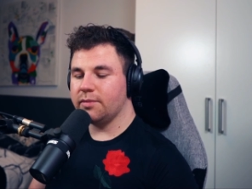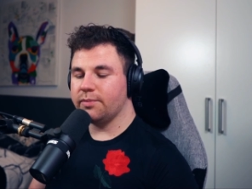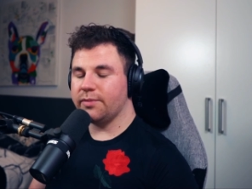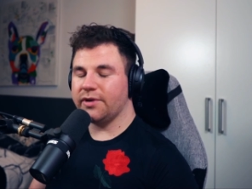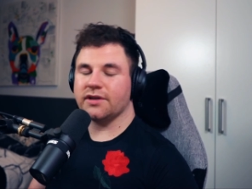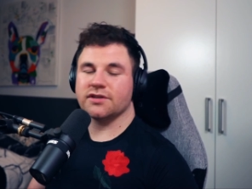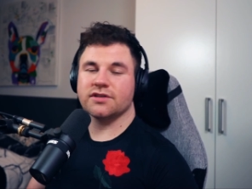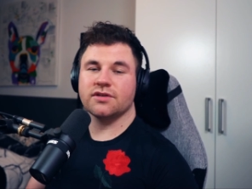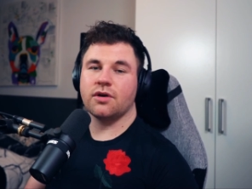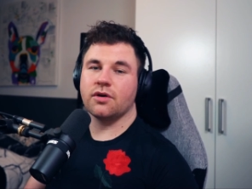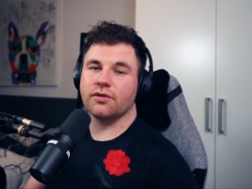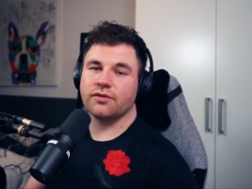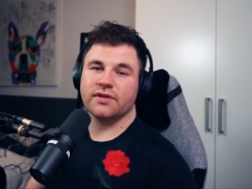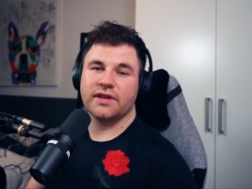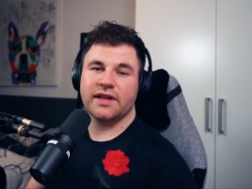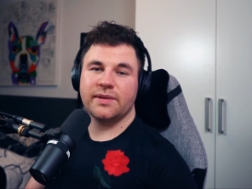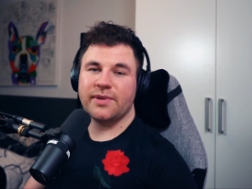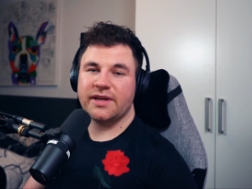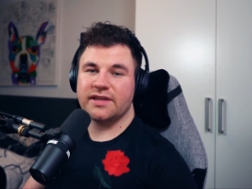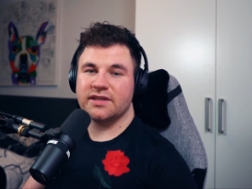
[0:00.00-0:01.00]
Because an
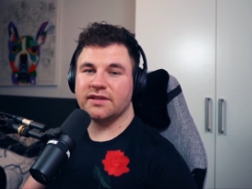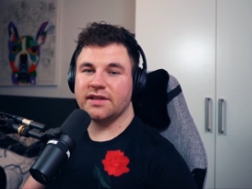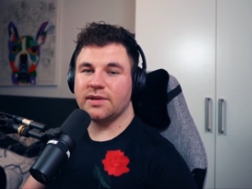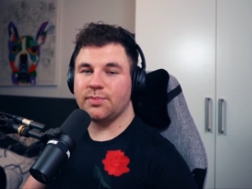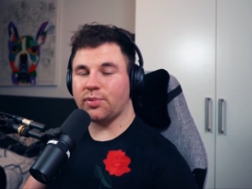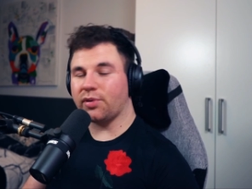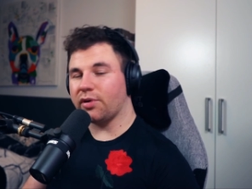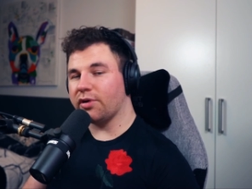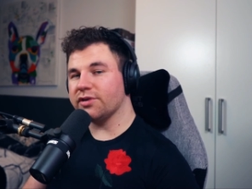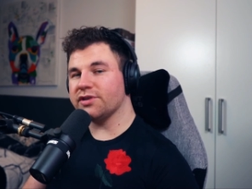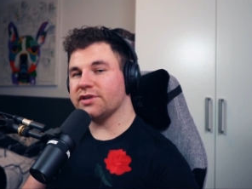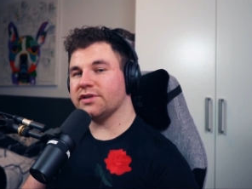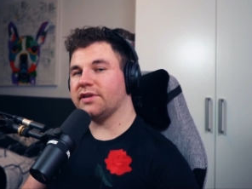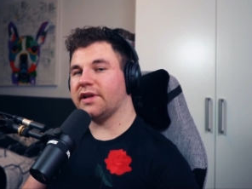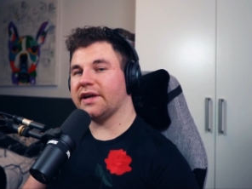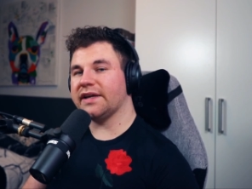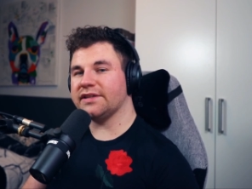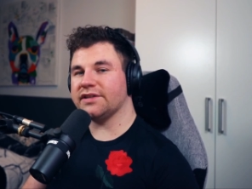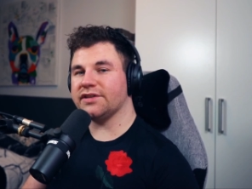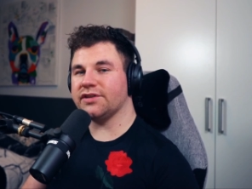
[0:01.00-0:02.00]
overlay basically
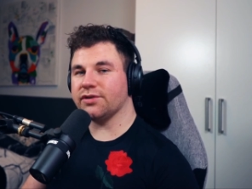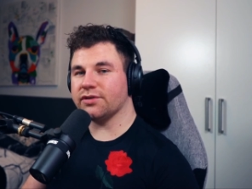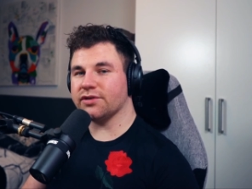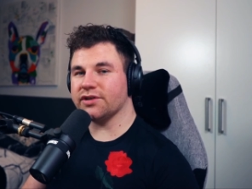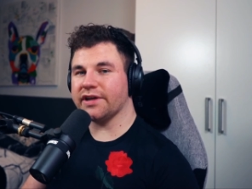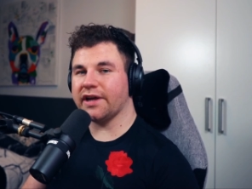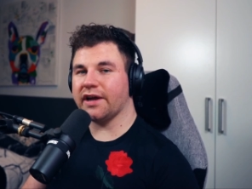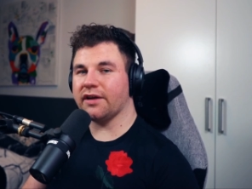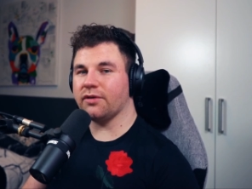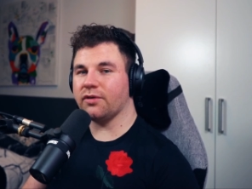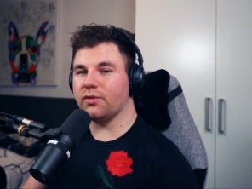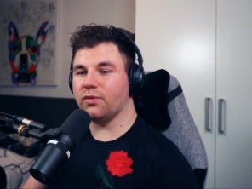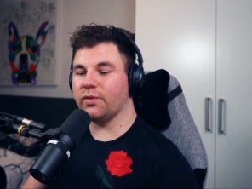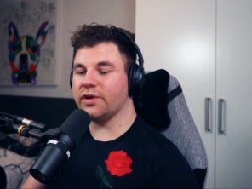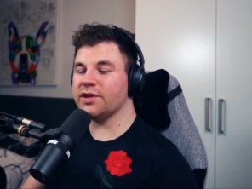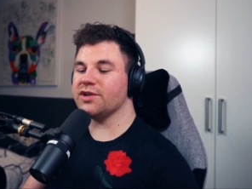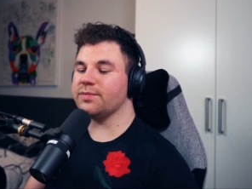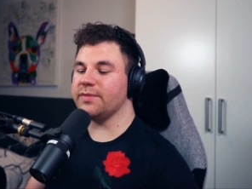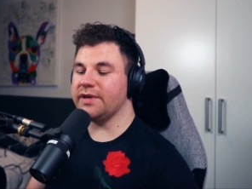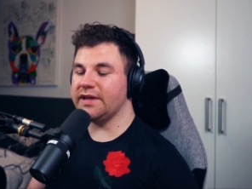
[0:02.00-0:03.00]
personalizes your channel,
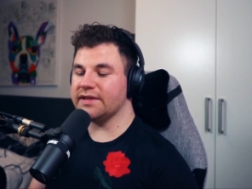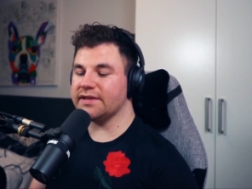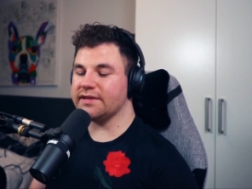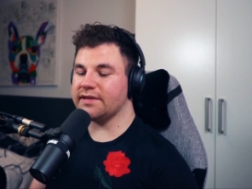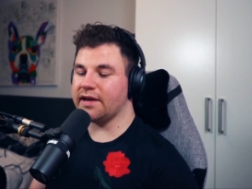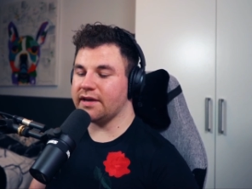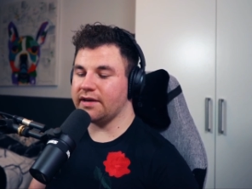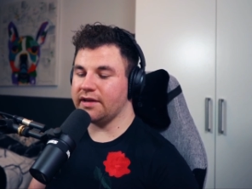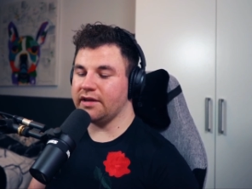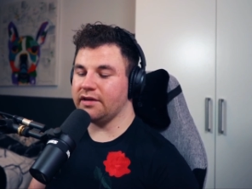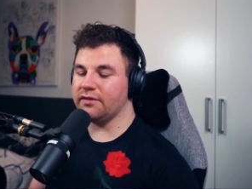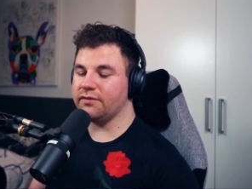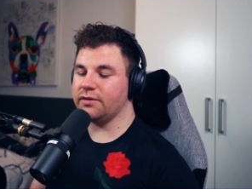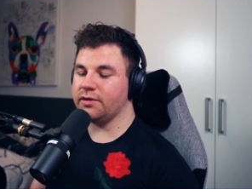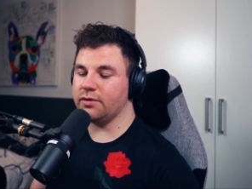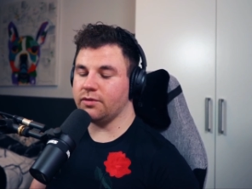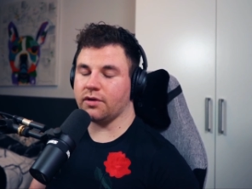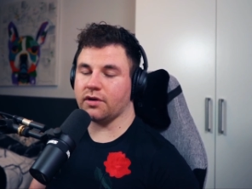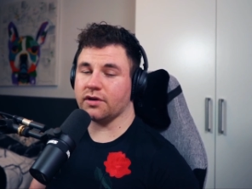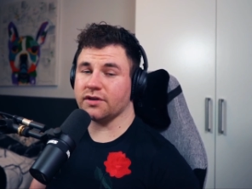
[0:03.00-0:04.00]
which means that
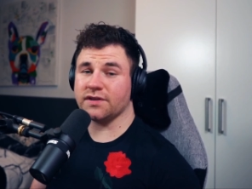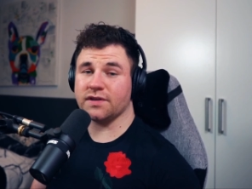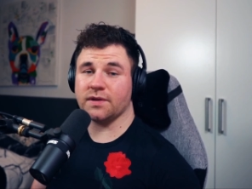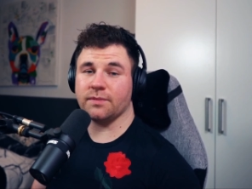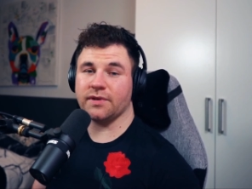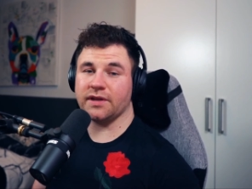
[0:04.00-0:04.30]
if you are somebody